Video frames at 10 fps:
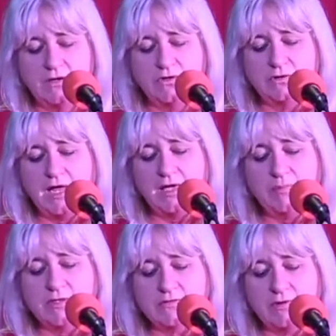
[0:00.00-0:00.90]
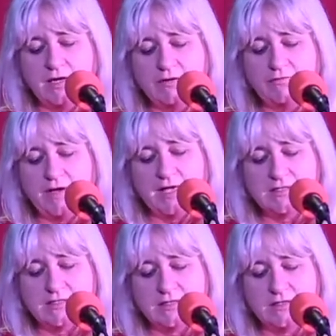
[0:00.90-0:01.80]
Your neighbours running
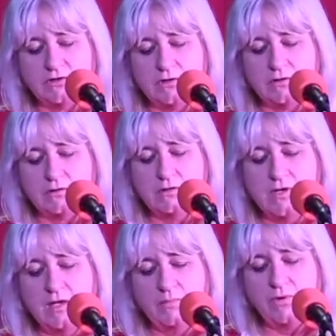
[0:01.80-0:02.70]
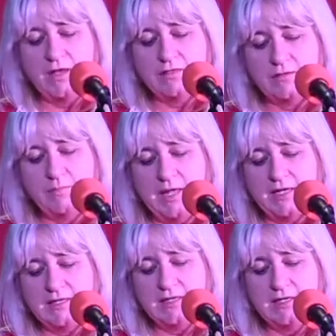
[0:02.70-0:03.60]
faster than you, breath
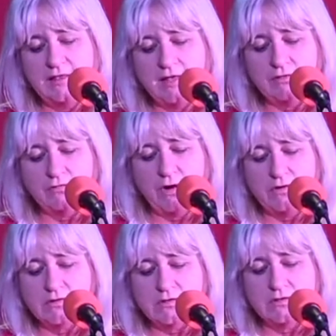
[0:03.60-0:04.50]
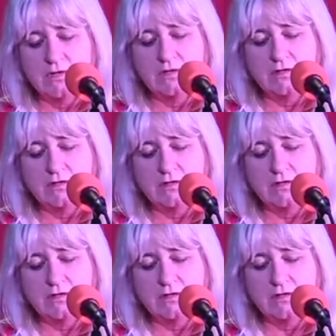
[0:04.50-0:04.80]
bloody in their throats.